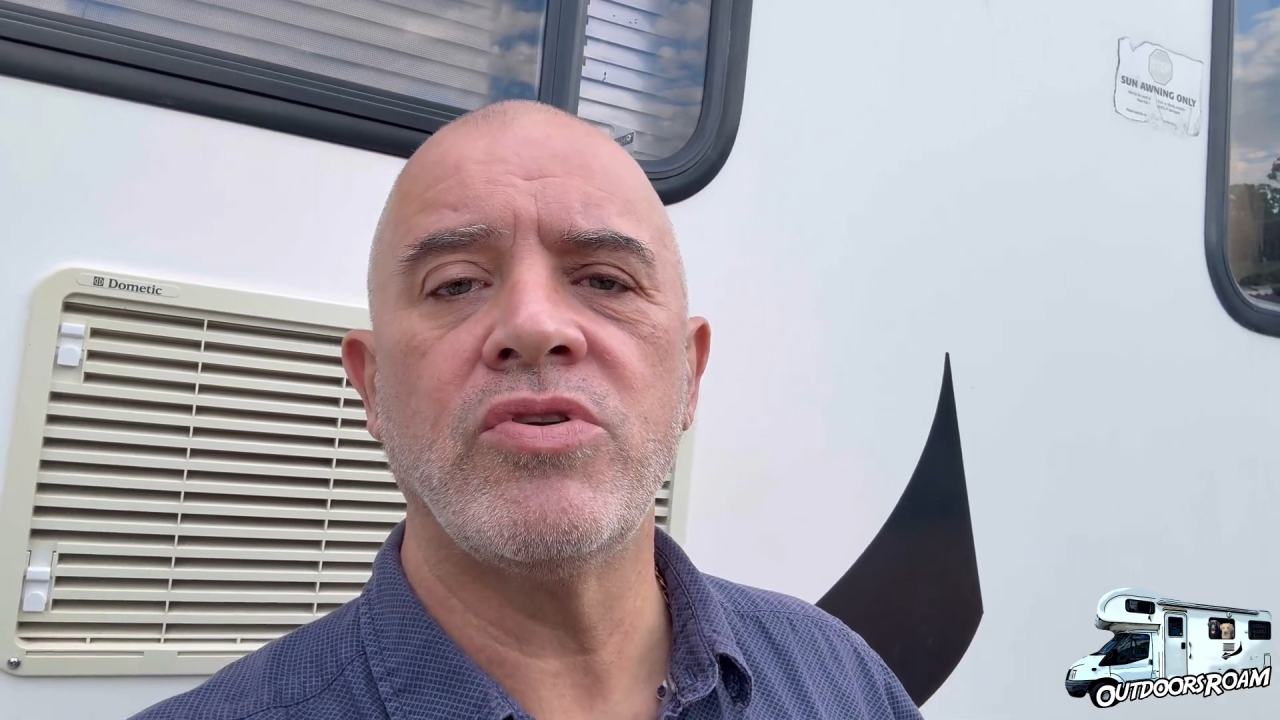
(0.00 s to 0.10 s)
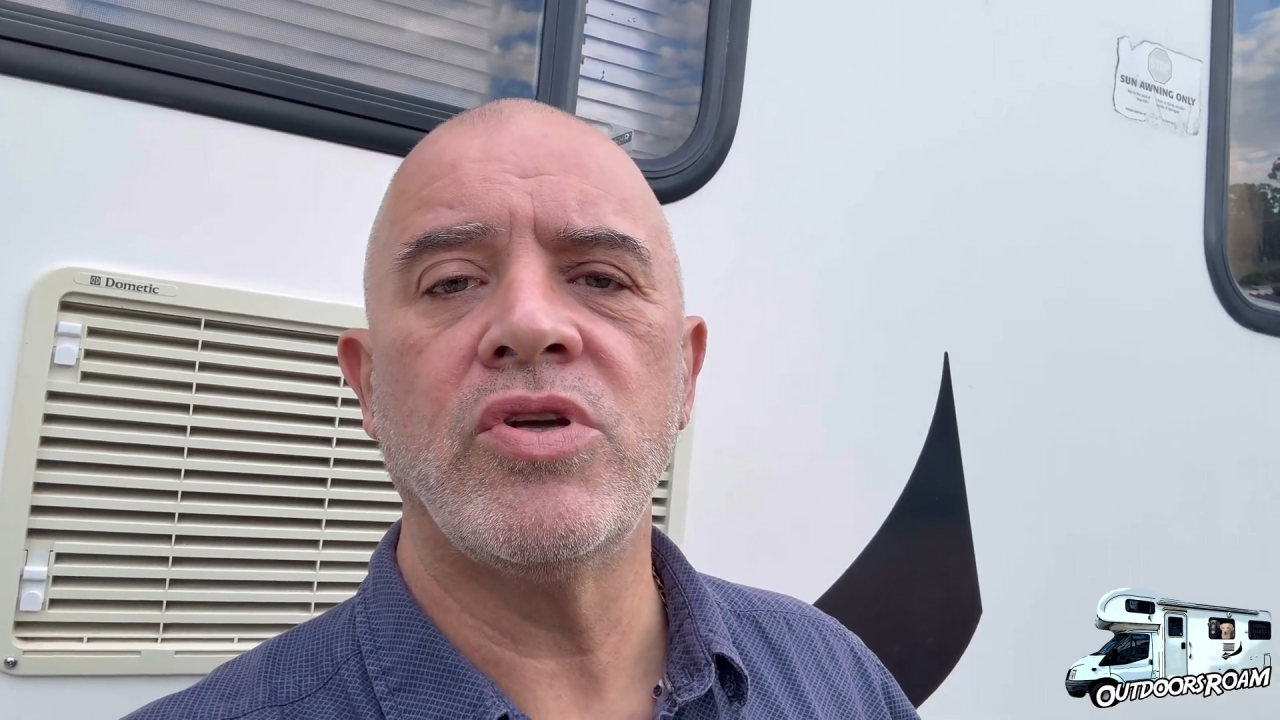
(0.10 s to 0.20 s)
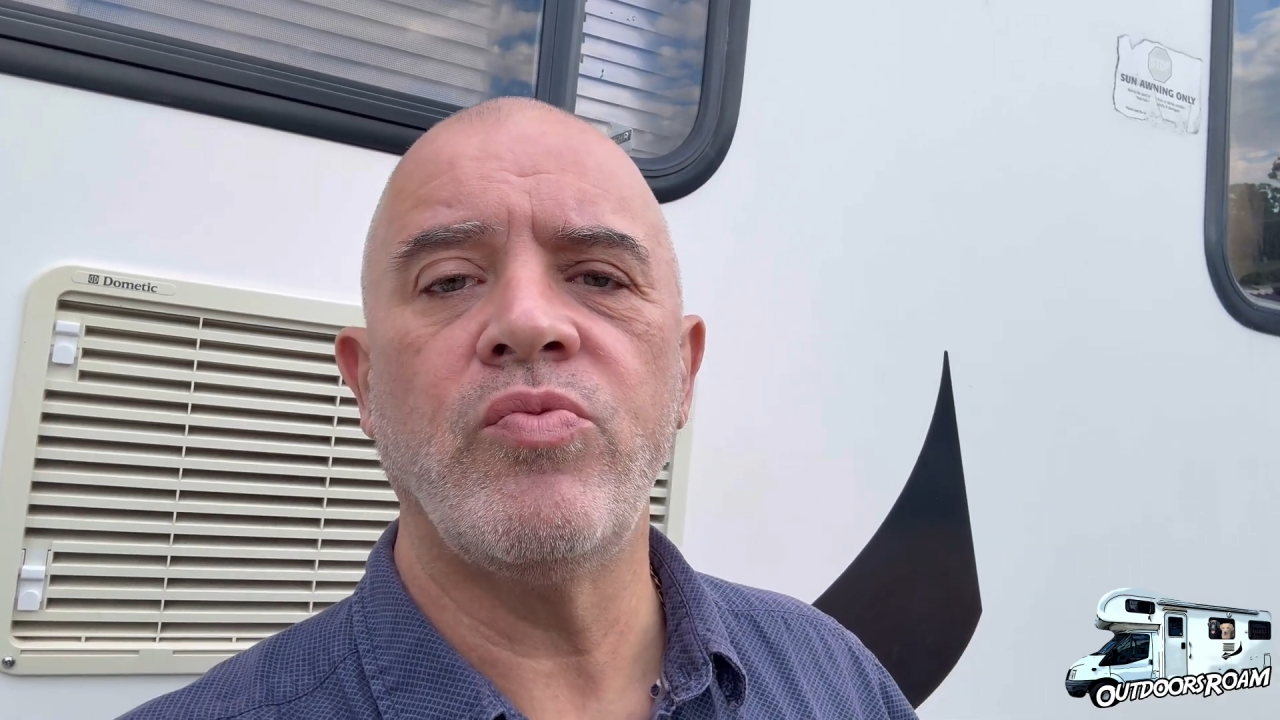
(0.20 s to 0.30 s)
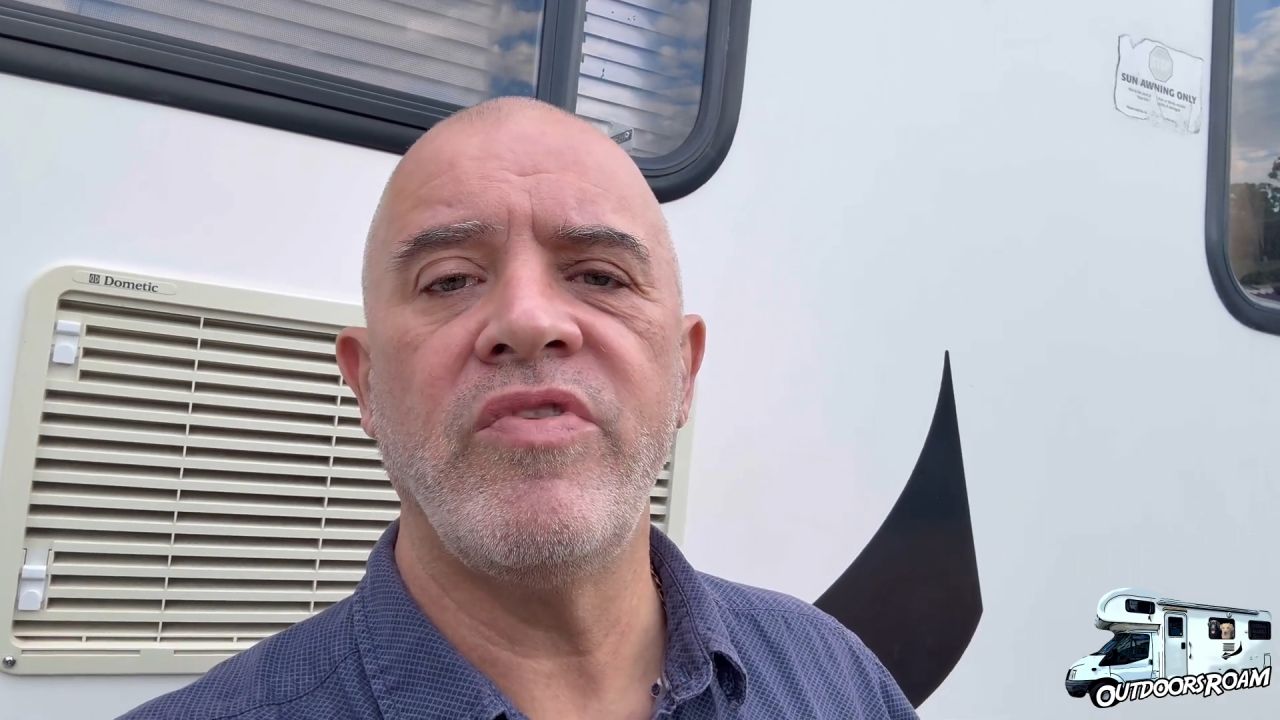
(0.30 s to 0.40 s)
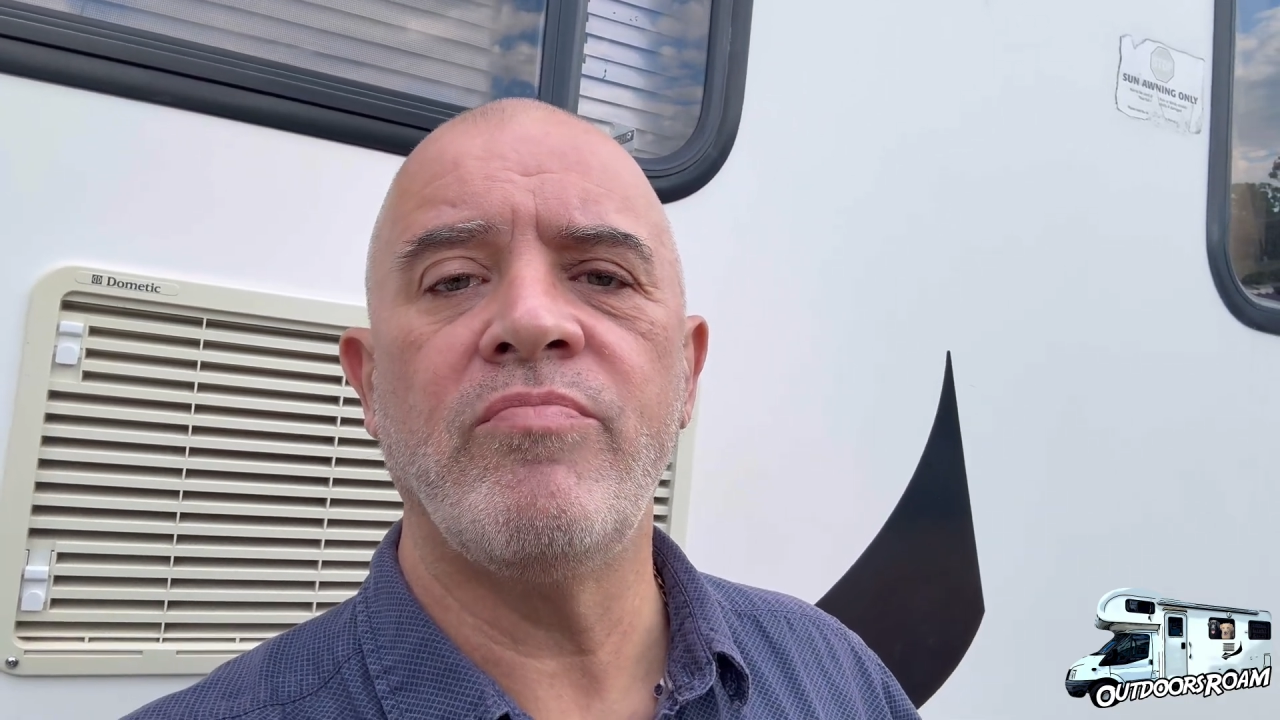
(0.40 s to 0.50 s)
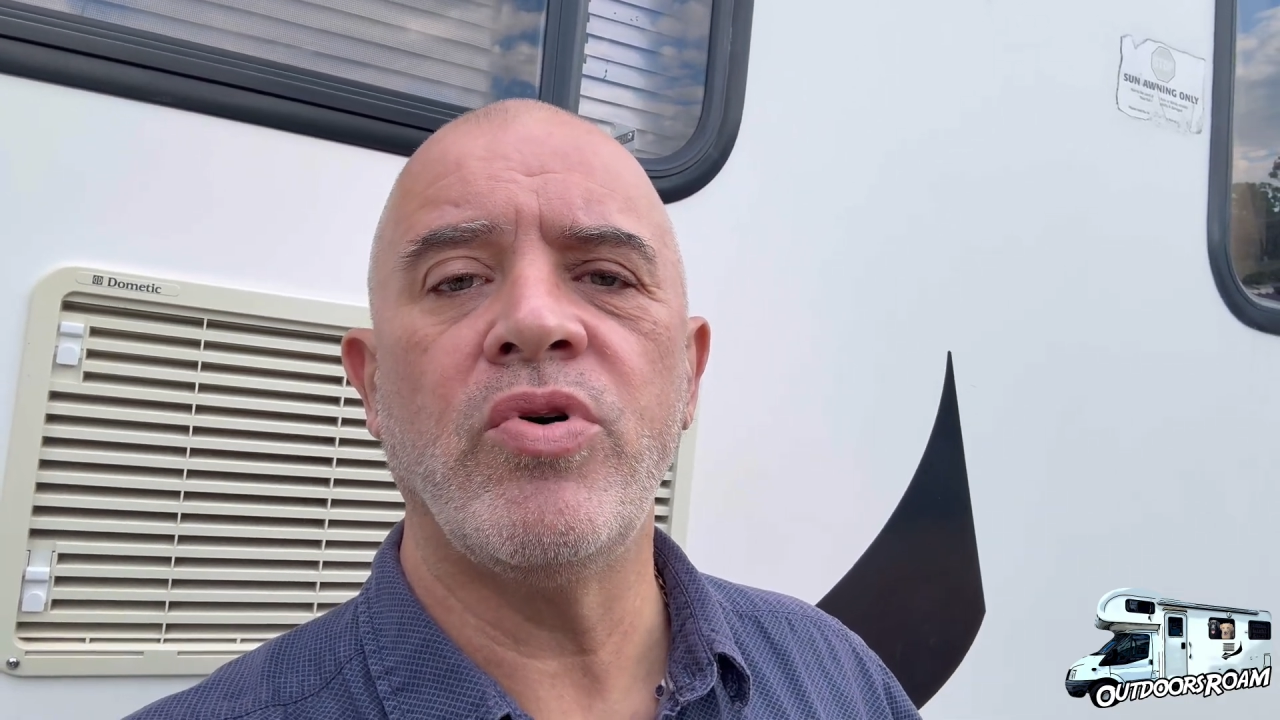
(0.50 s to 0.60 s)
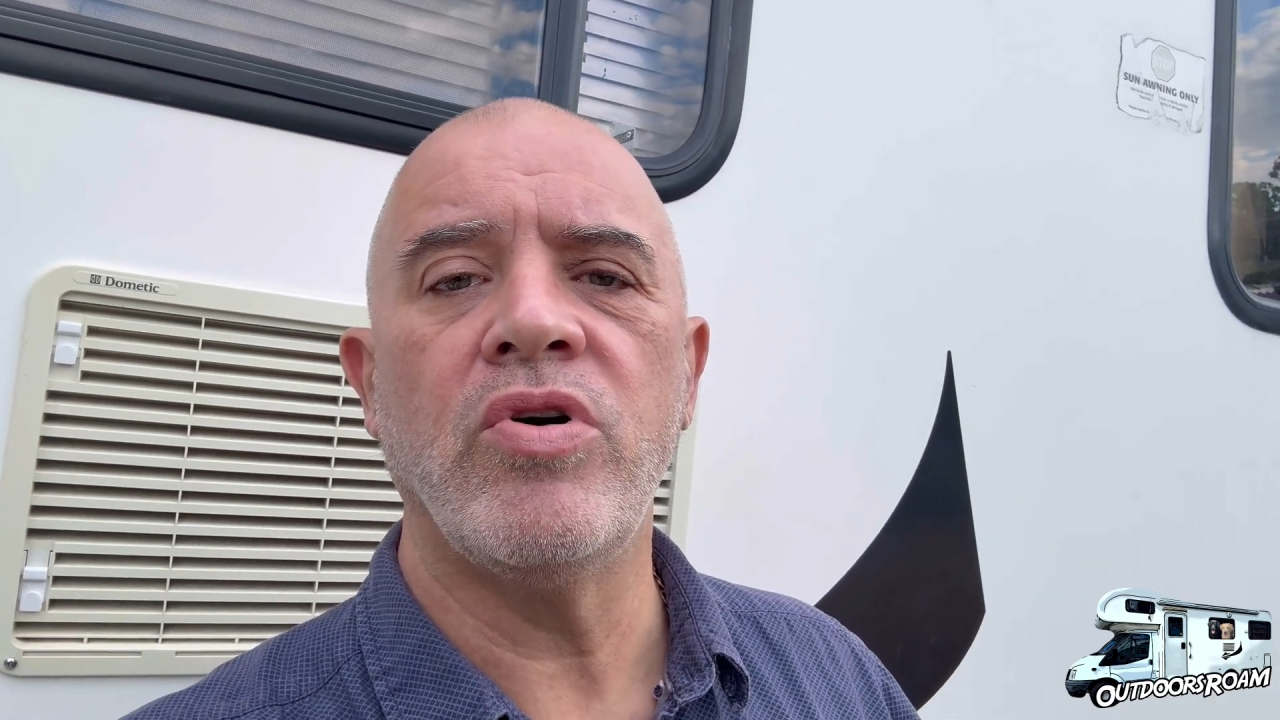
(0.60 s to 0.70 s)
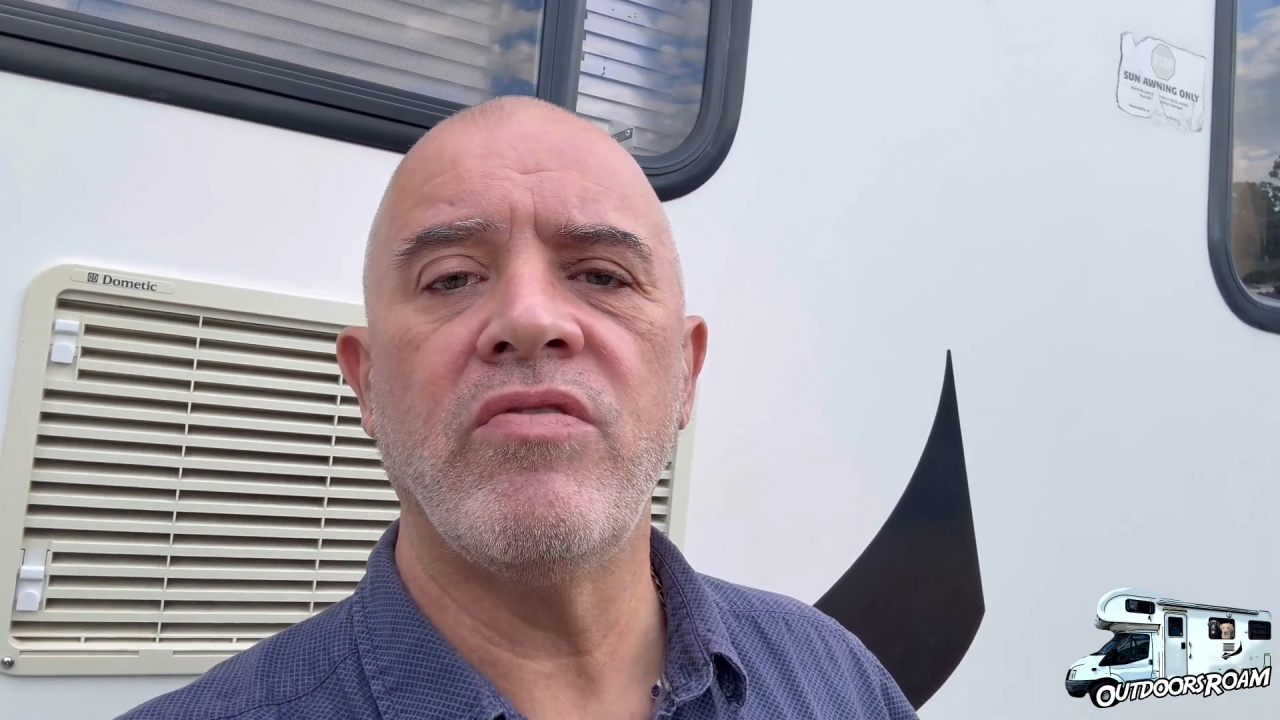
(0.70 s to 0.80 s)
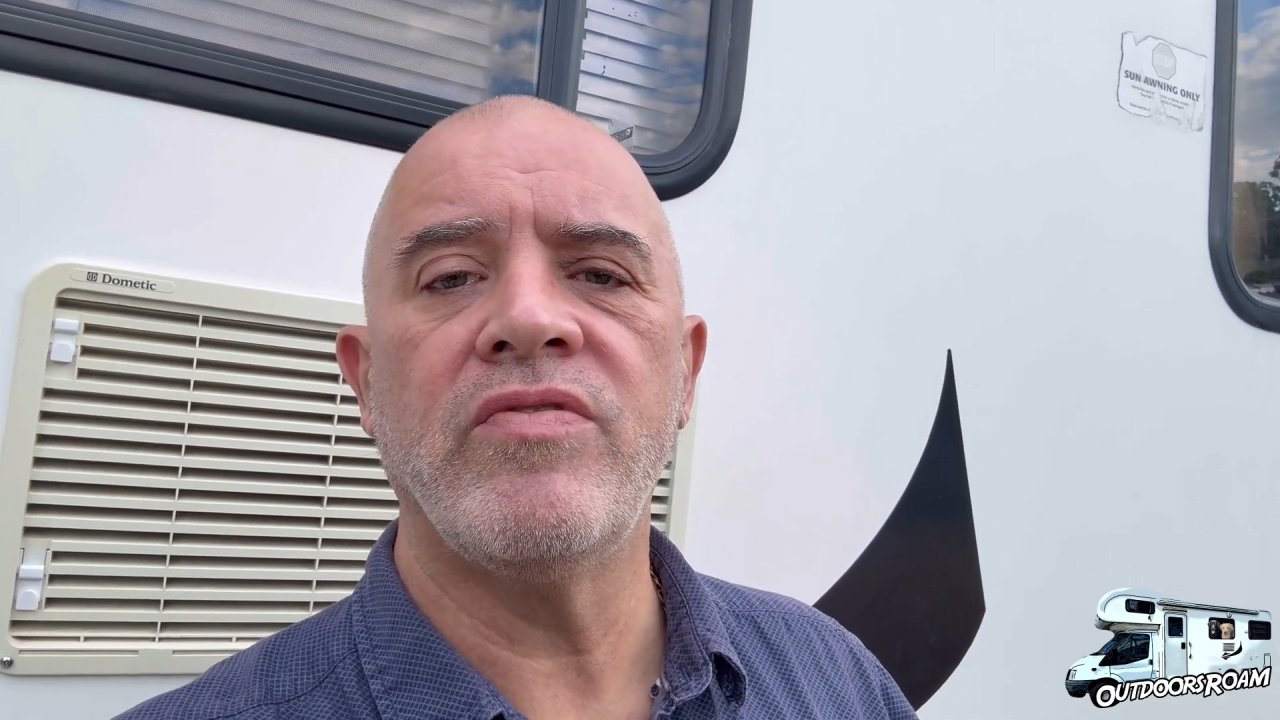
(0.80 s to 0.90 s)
that we've bought